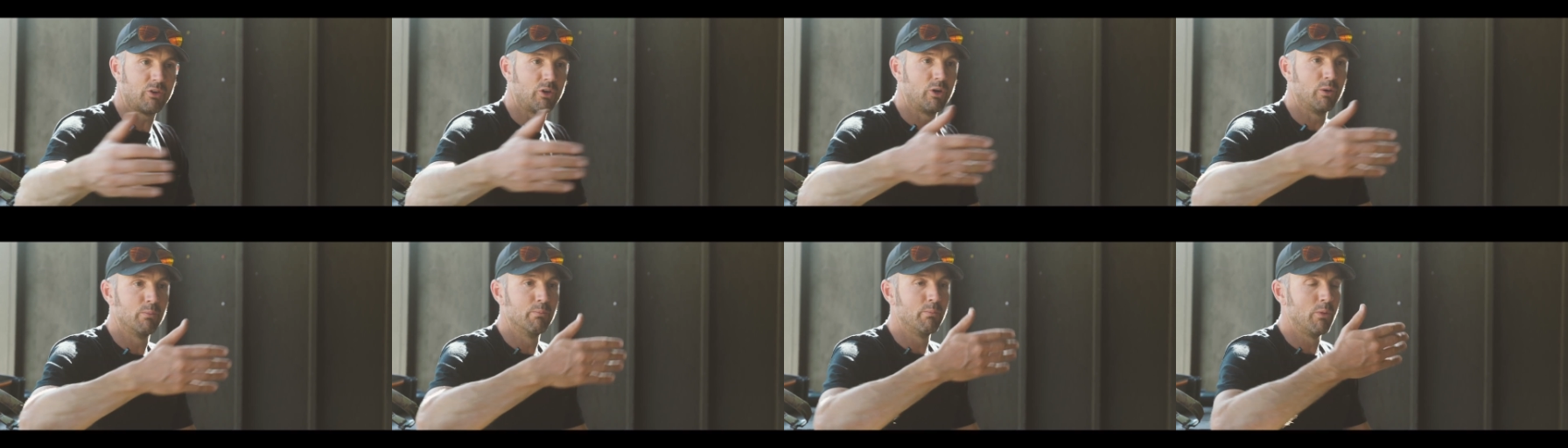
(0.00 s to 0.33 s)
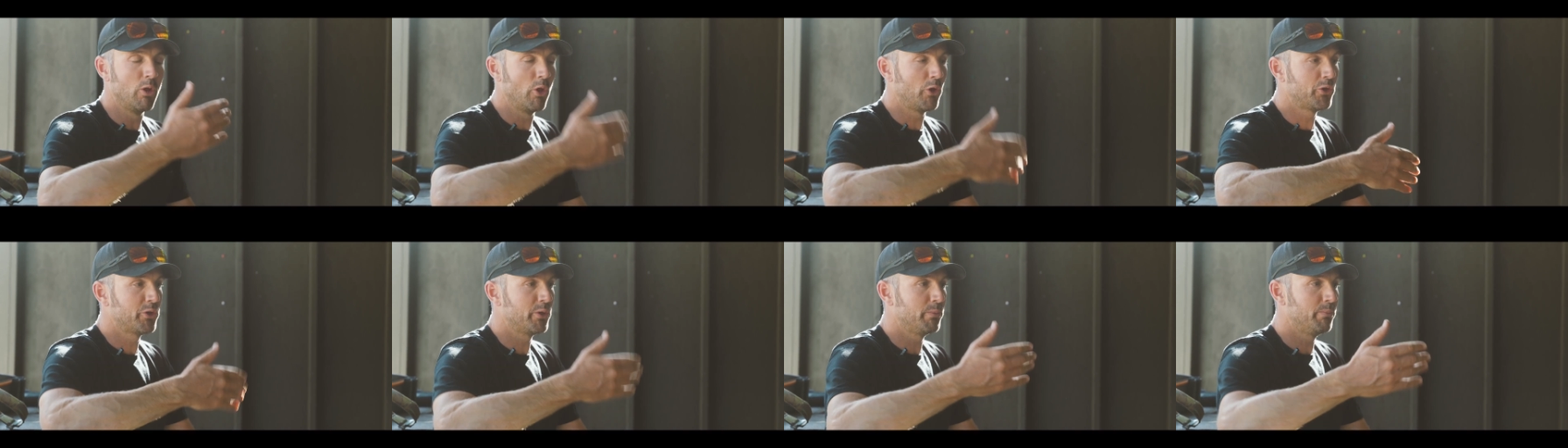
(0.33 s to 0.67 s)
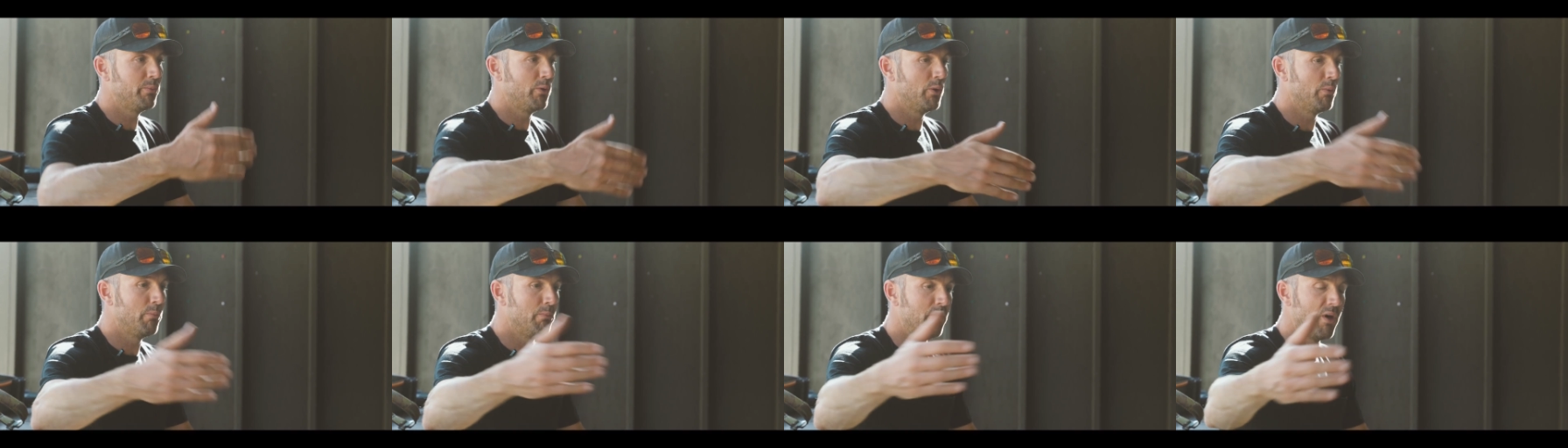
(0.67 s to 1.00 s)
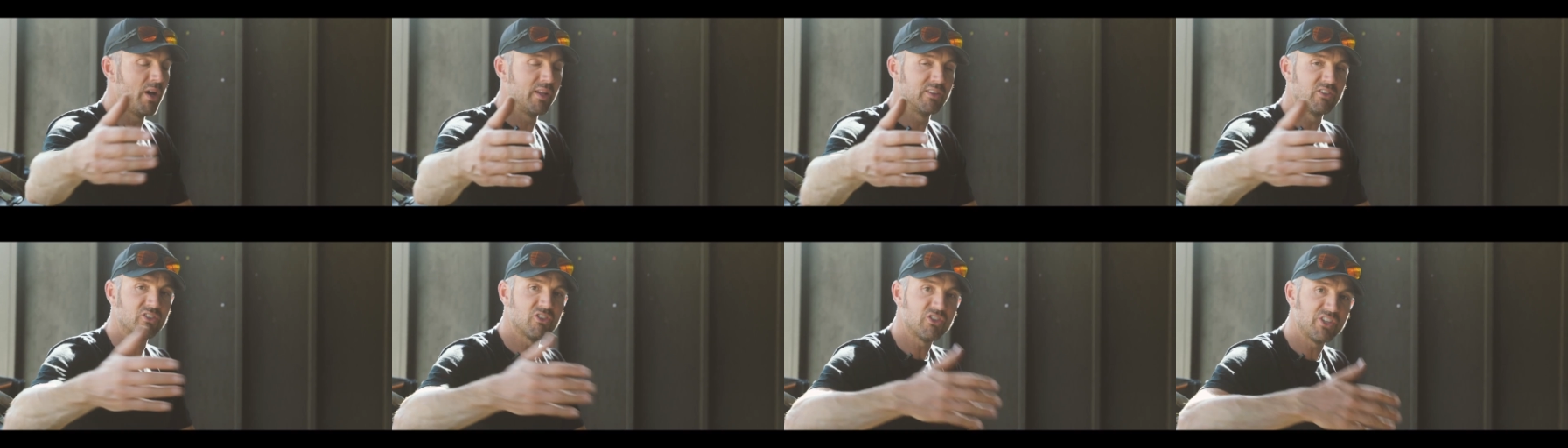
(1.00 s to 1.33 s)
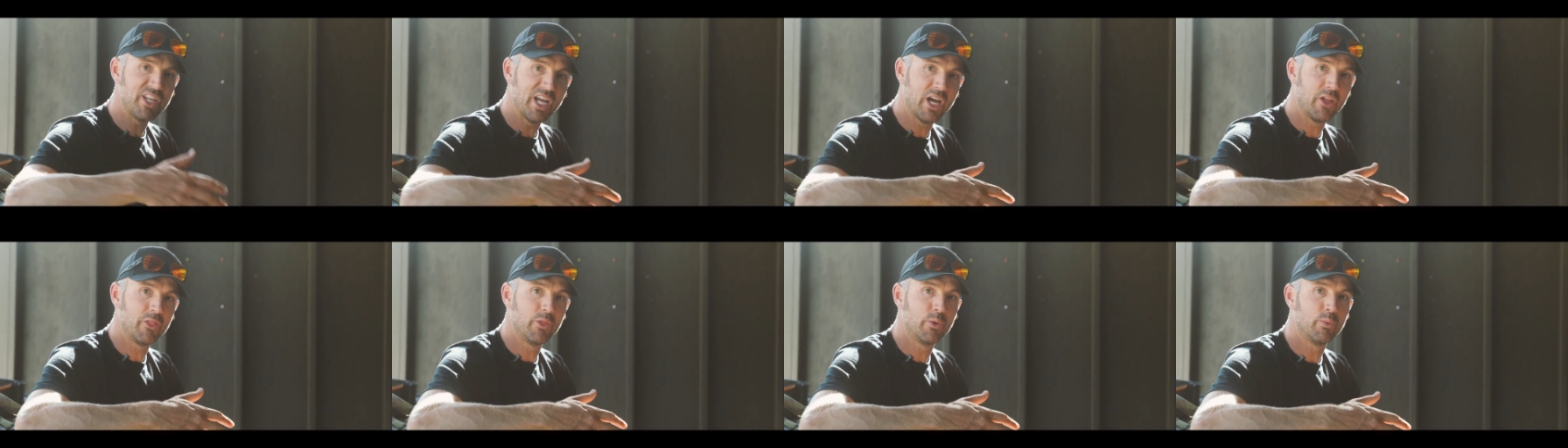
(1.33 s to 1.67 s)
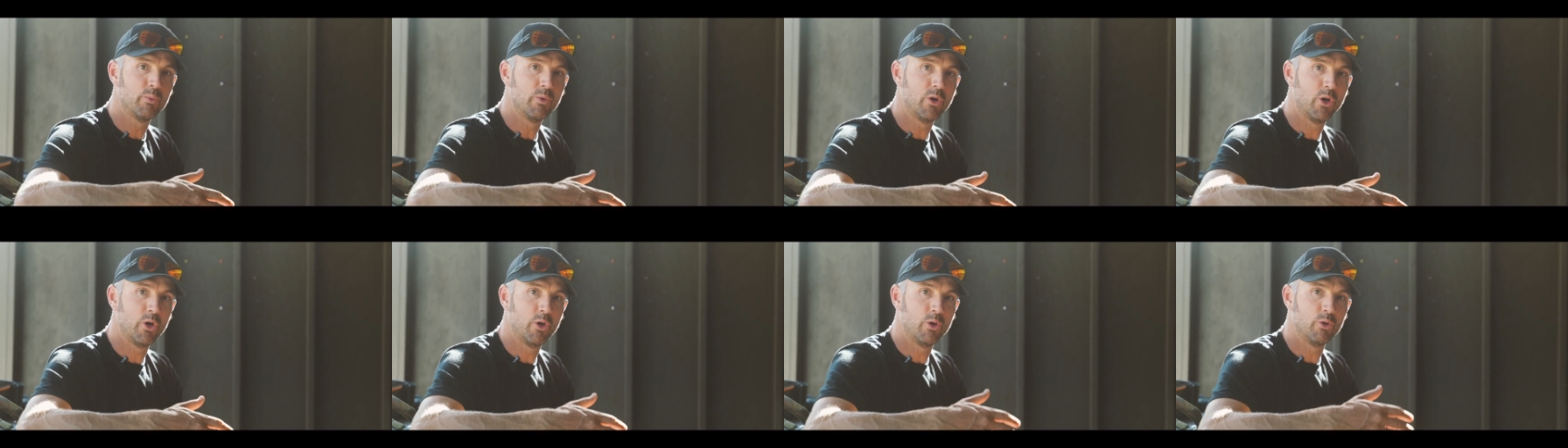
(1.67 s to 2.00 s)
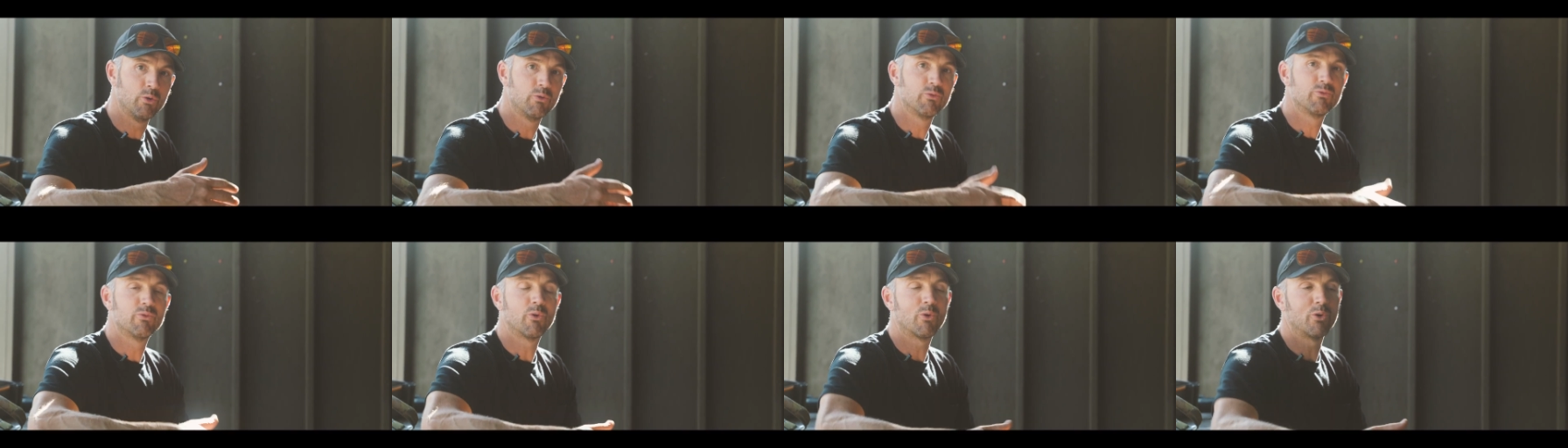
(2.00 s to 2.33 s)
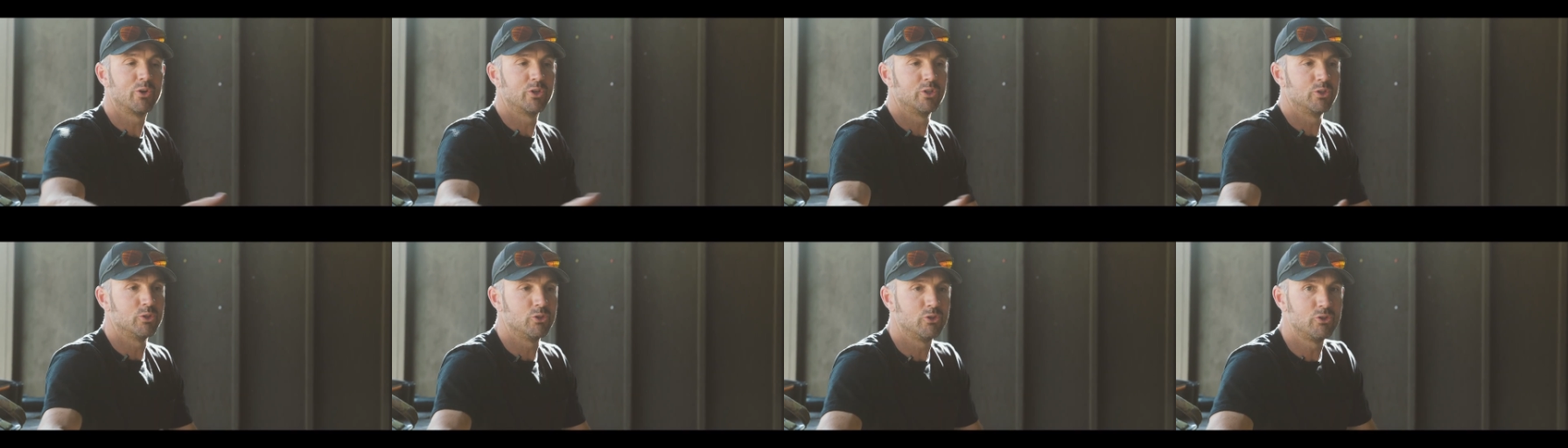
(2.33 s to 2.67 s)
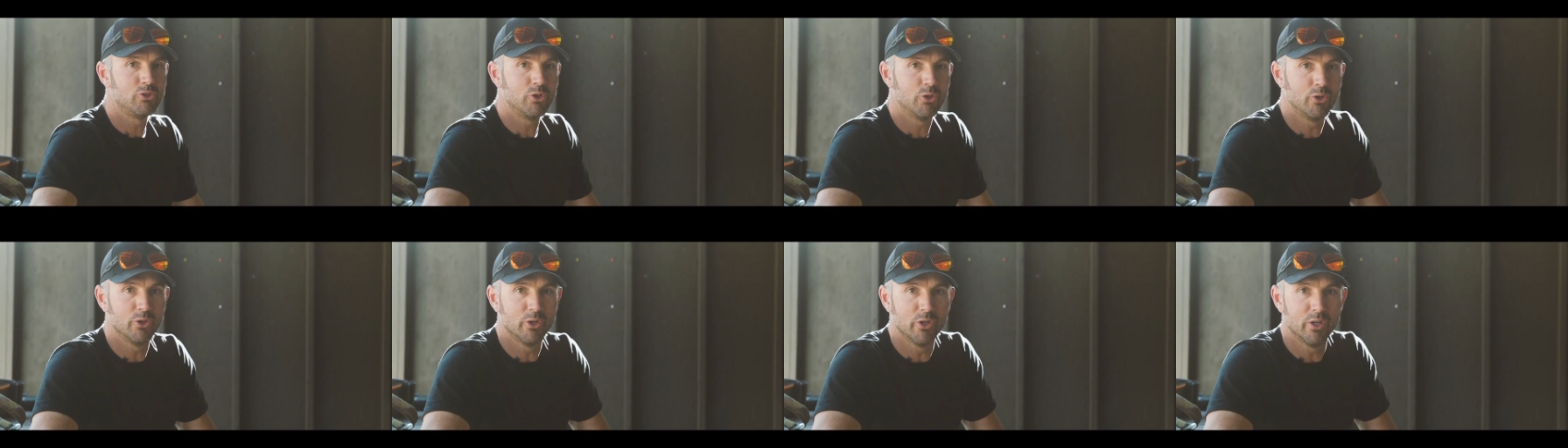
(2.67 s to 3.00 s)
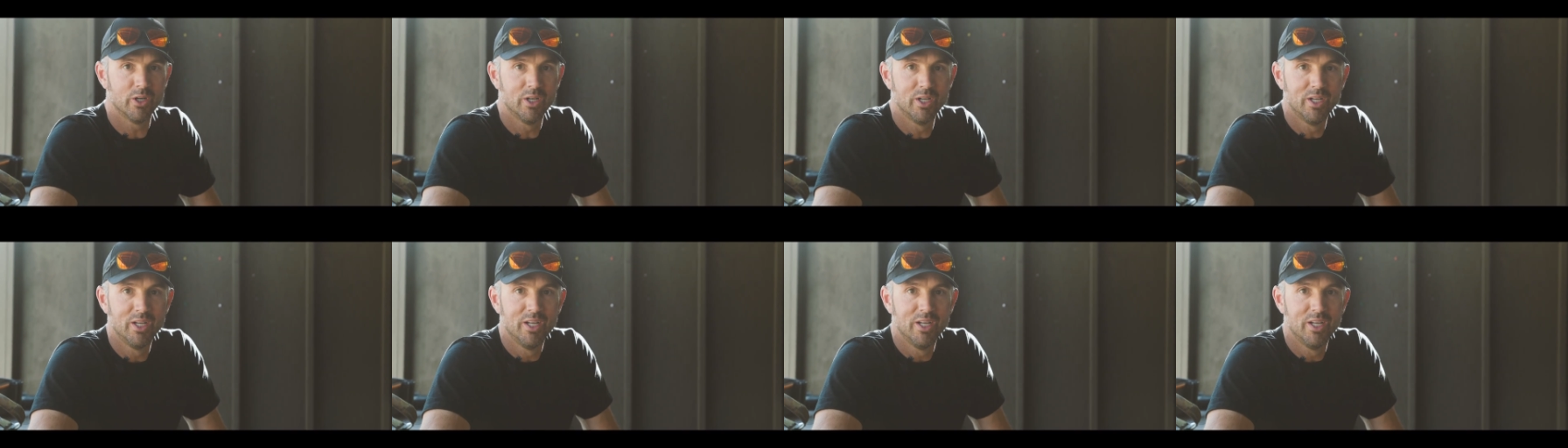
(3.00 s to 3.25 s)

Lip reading: or multiple months down the road for a new shooter.